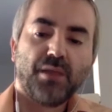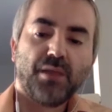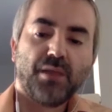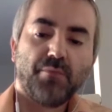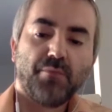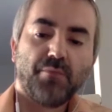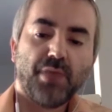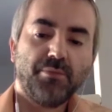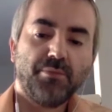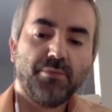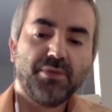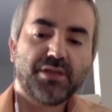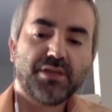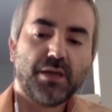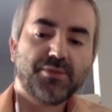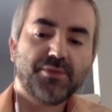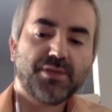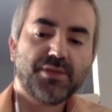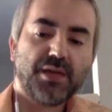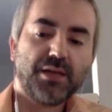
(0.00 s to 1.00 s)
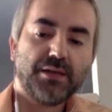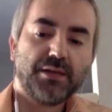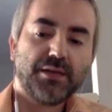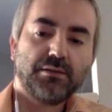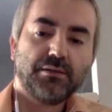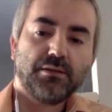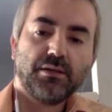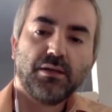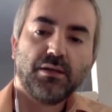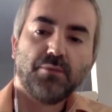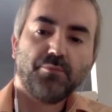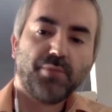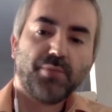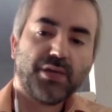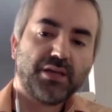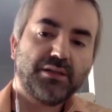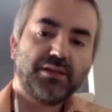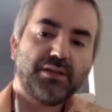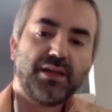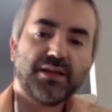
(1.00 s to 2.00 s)
may be subsided,
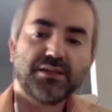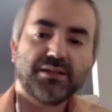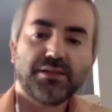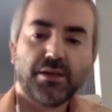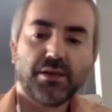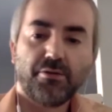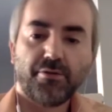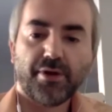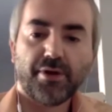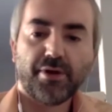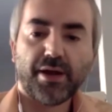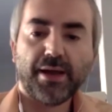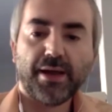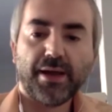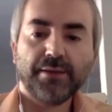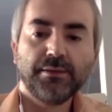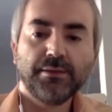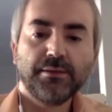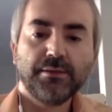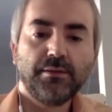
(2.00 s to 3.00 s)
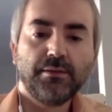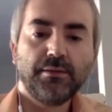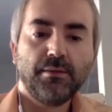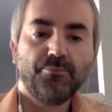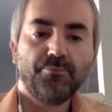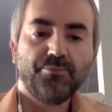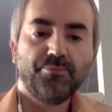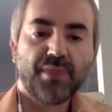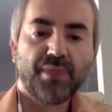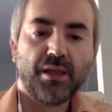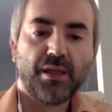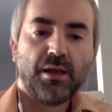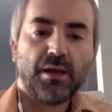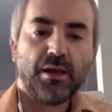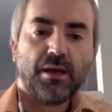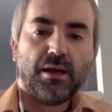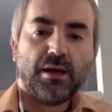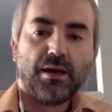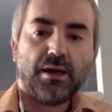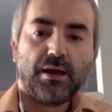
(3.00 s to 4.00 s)
but it has never ended.
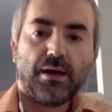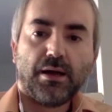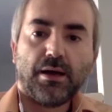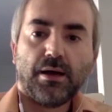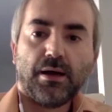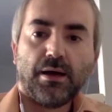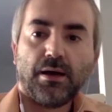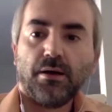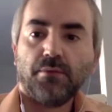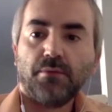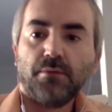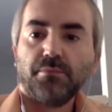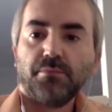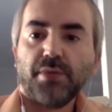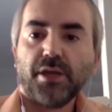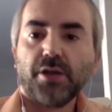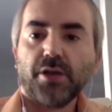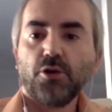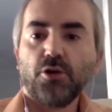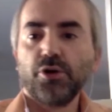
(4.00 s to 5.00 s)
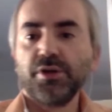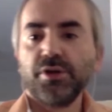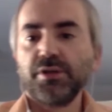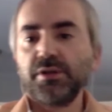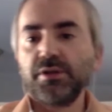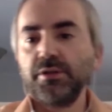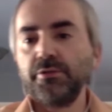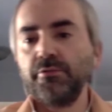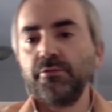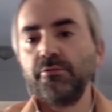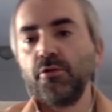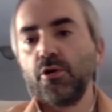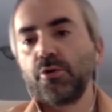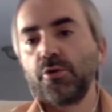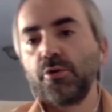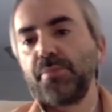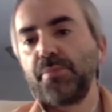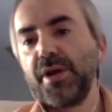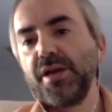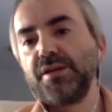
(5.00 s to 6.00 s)
Uh, according to New
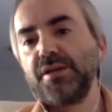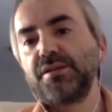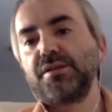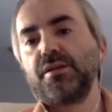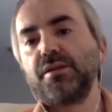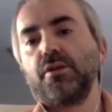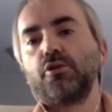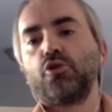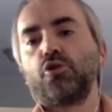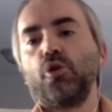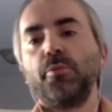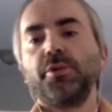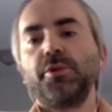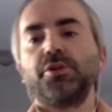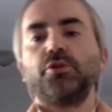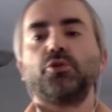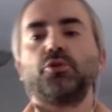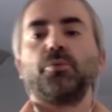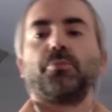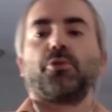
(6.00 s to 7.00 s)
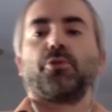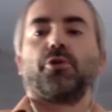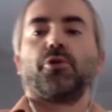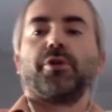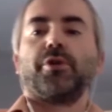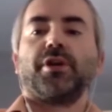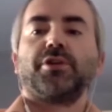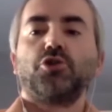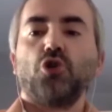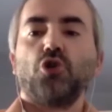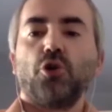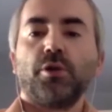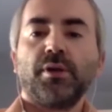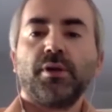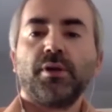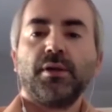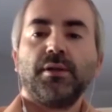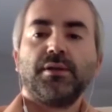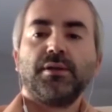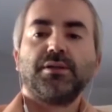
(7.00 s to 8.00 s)
York based Committee to Protect
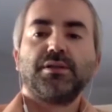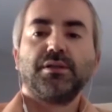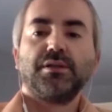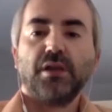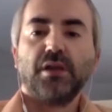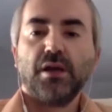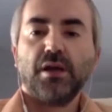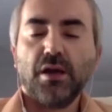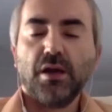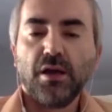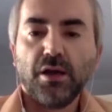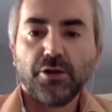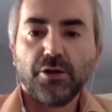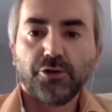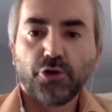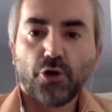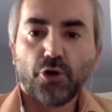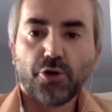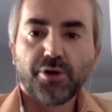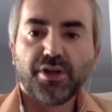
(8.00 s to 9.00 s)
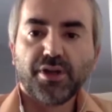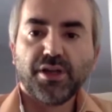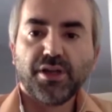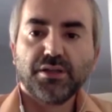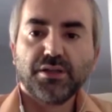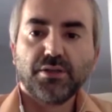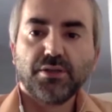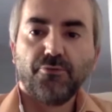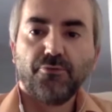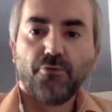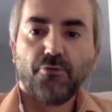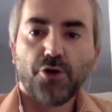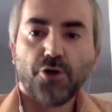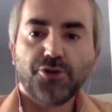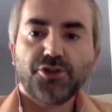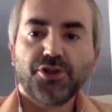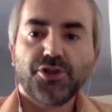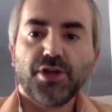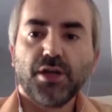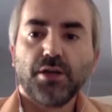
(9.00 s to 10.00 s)
Journalists, Turkey is the
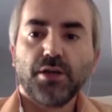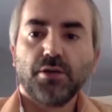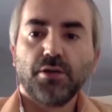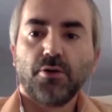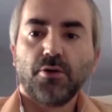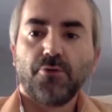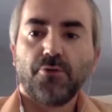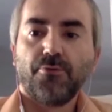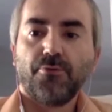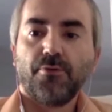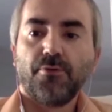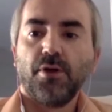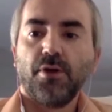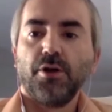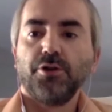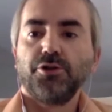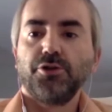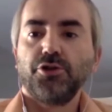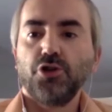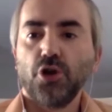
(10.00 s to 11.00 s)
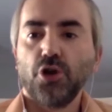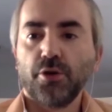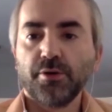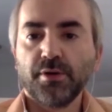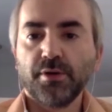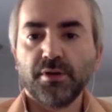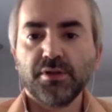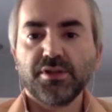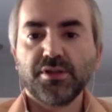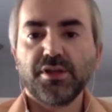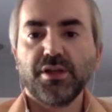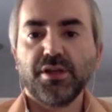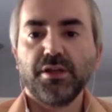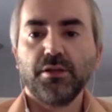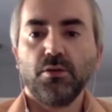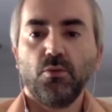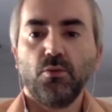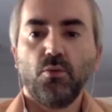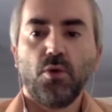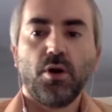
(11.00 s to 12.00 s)
worst jailer of journalists in
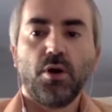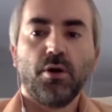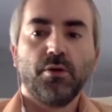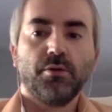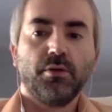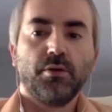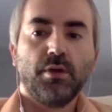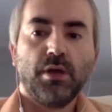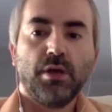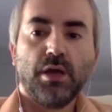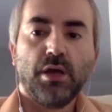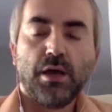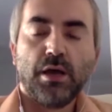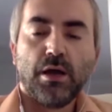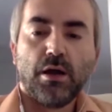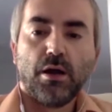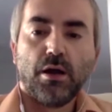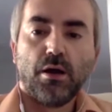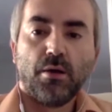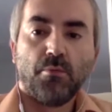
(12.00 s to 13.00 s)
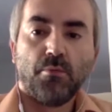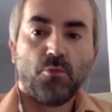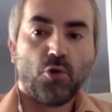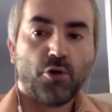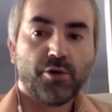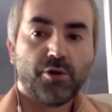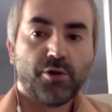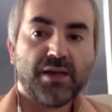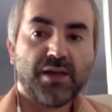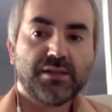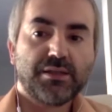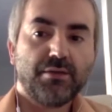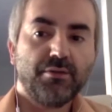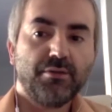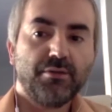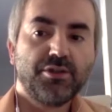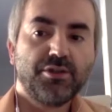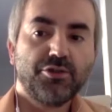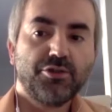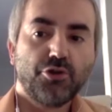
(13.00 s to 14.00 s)
the world uh, more than
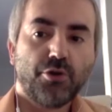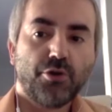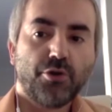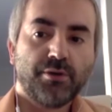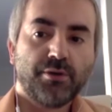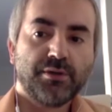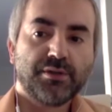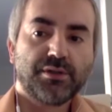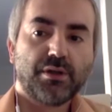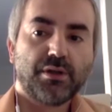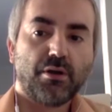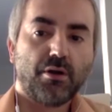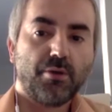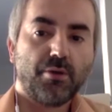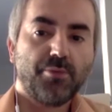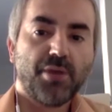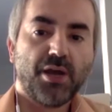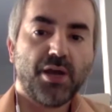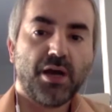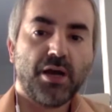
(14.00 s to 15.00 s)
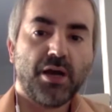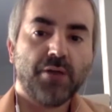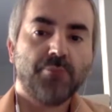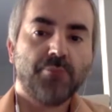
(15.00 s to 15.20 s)
70 journalists are behind